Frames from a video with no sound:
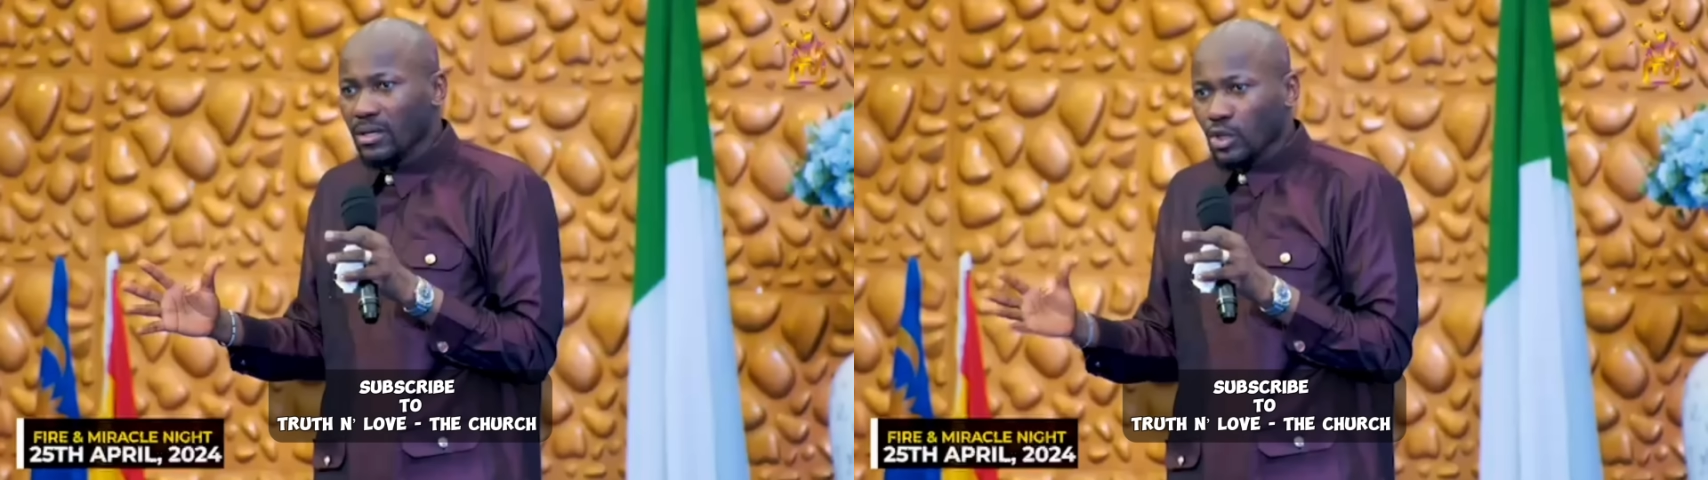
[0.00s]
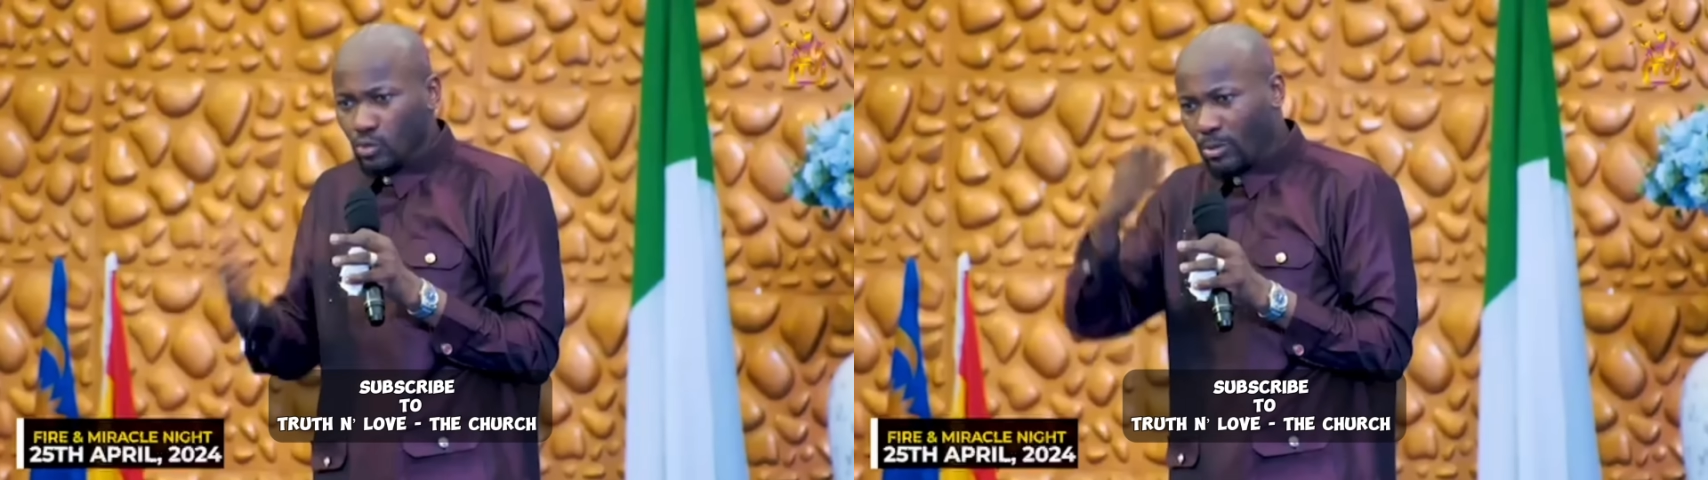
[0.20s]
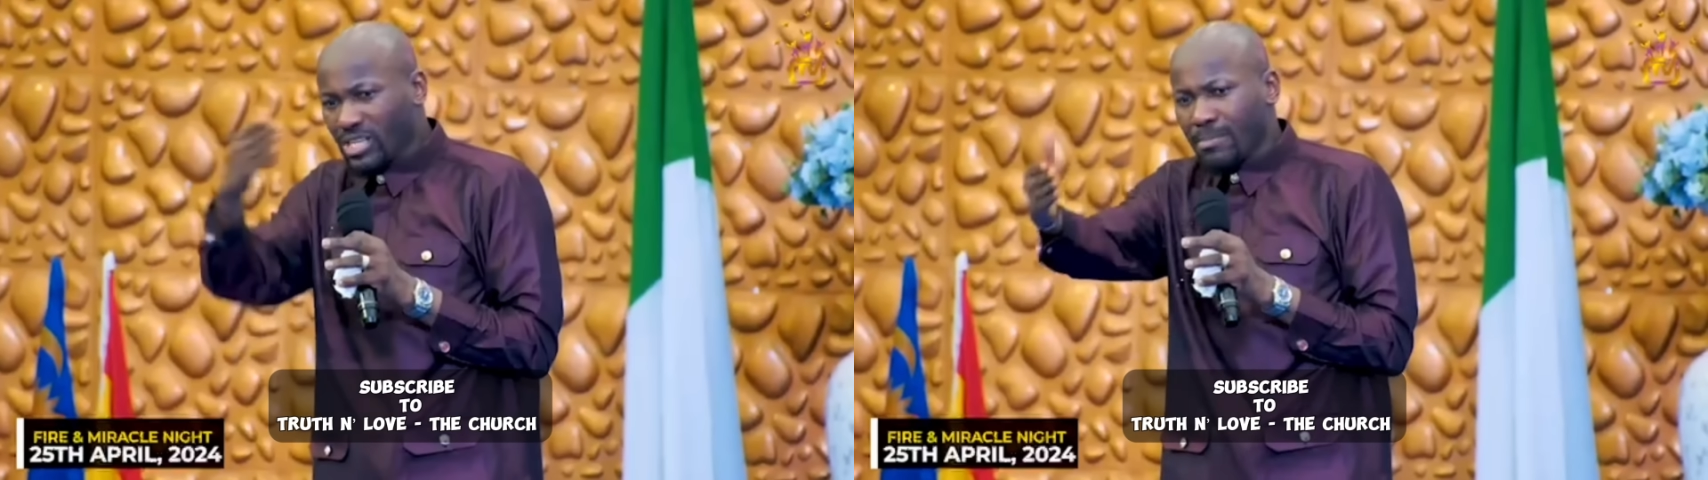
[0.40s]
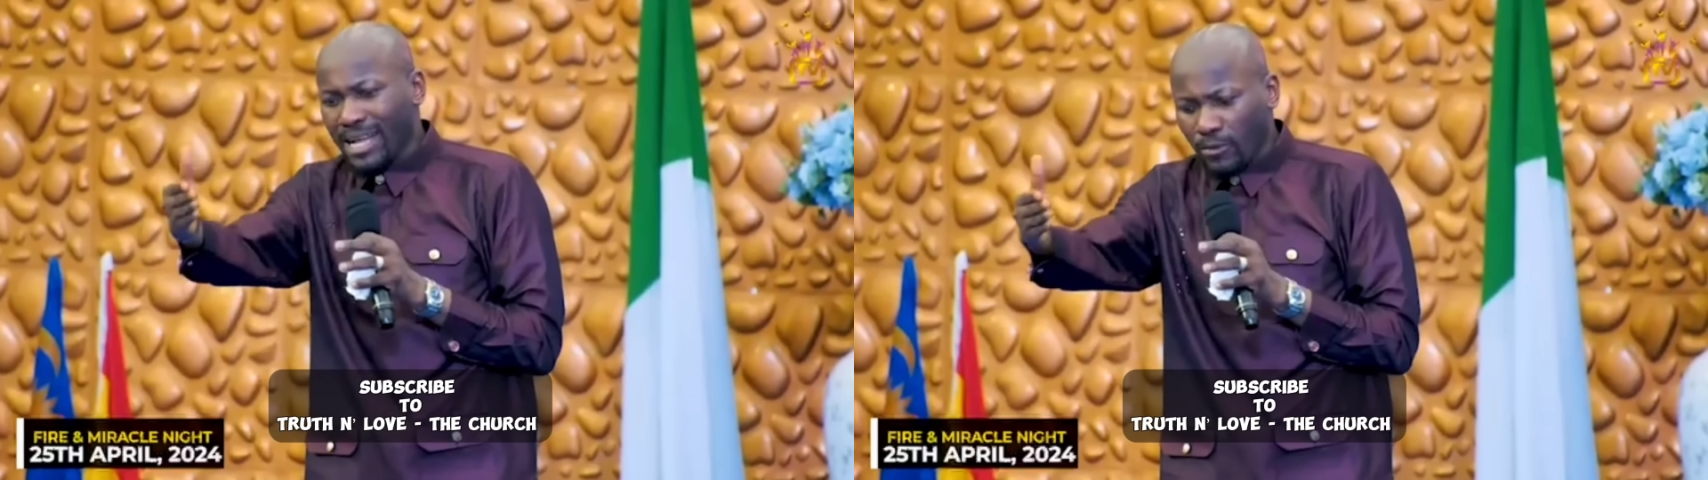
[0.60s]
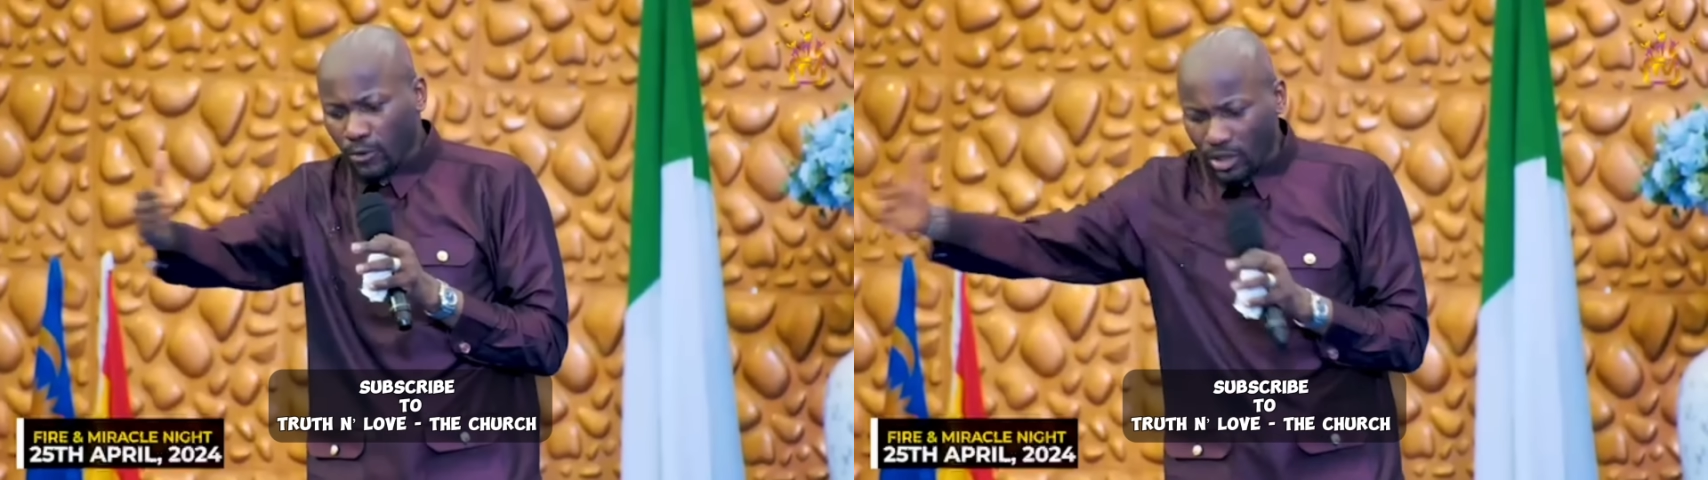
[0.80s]
you are with a man
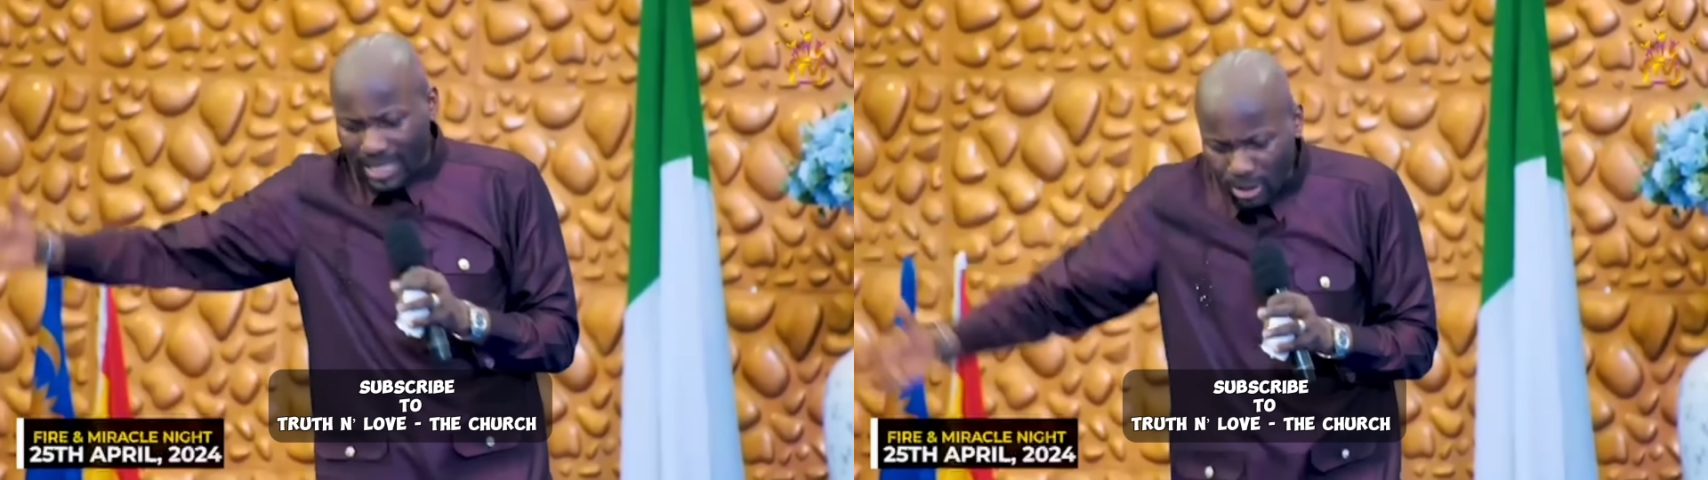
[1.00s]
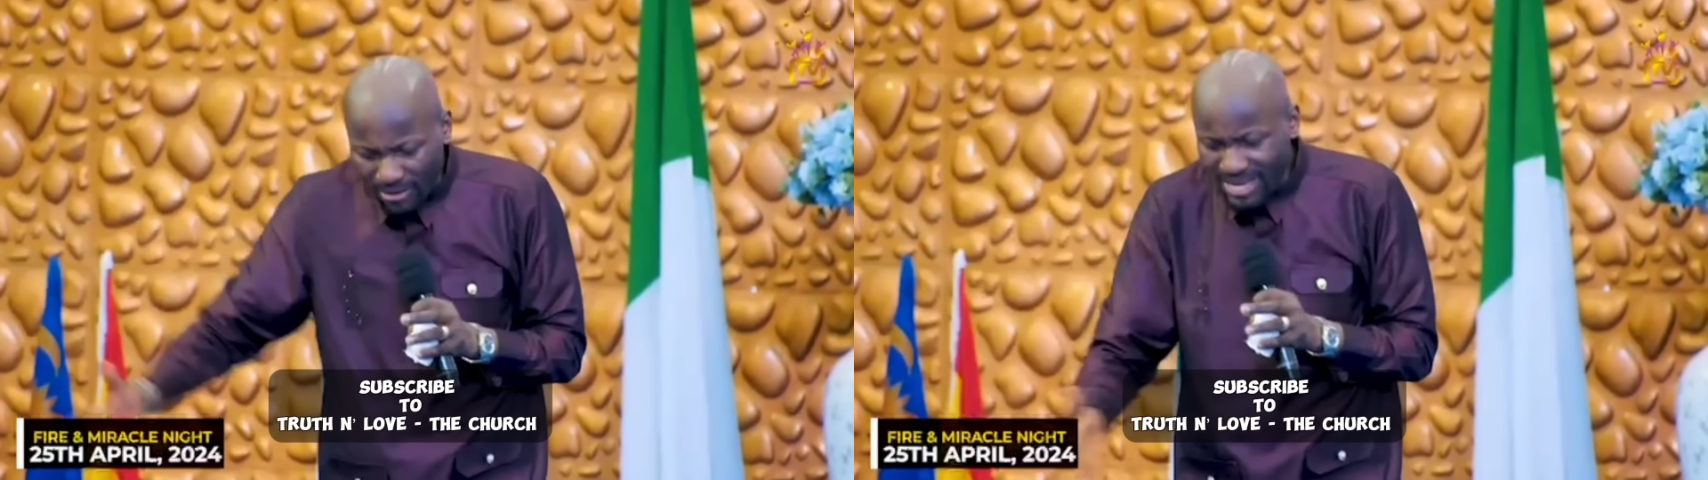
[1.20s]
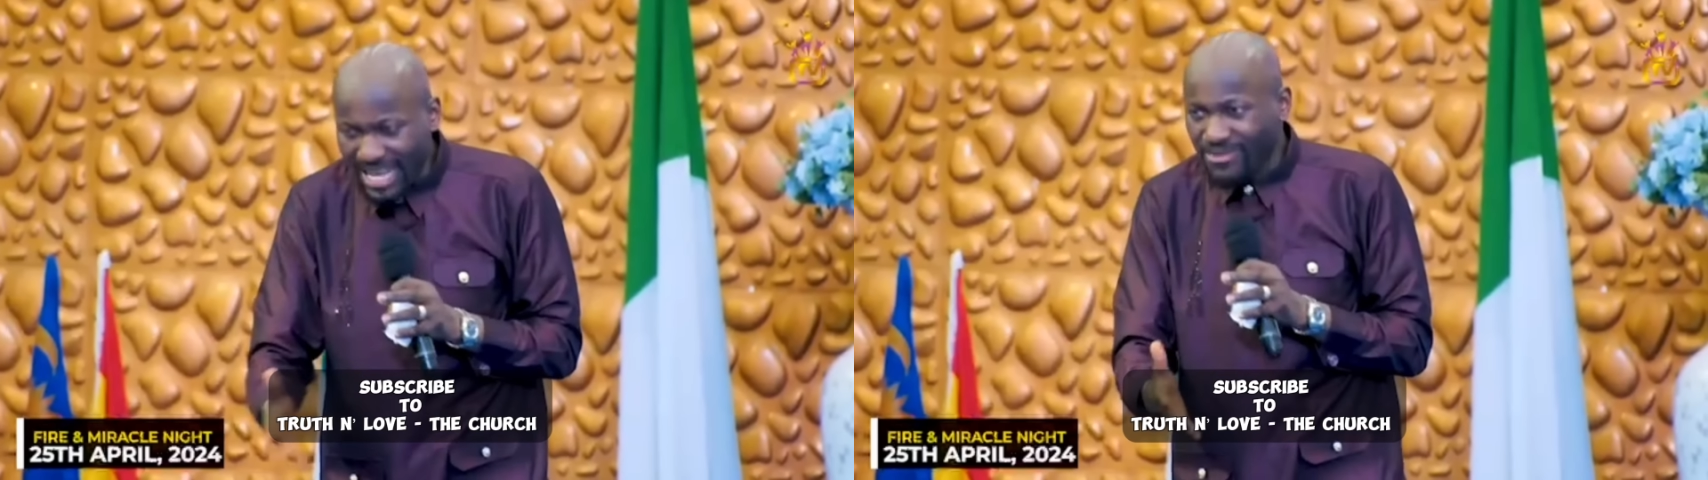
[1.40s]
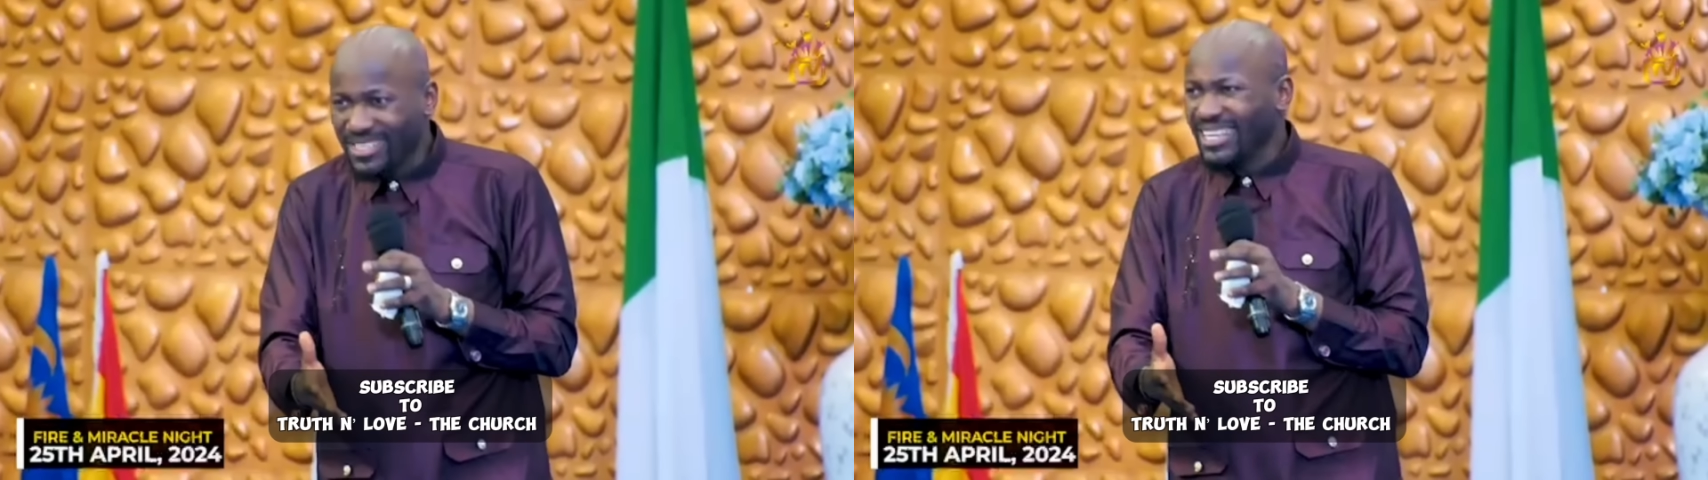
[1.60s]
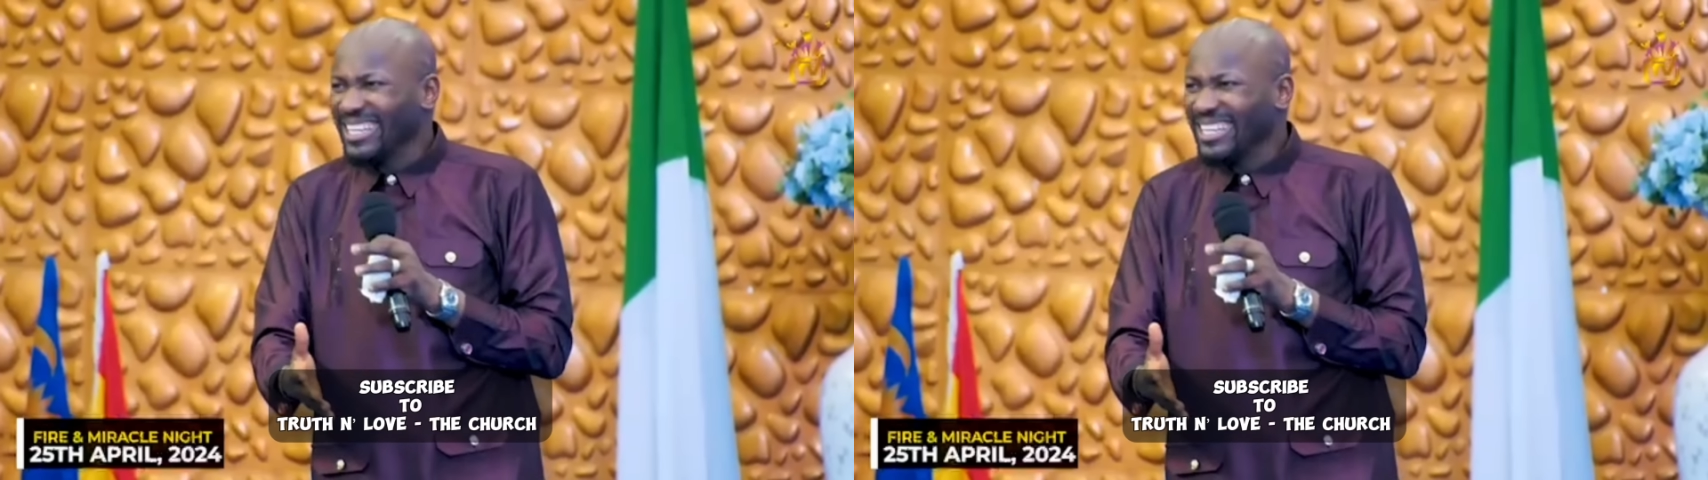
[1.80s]
of God and you have left.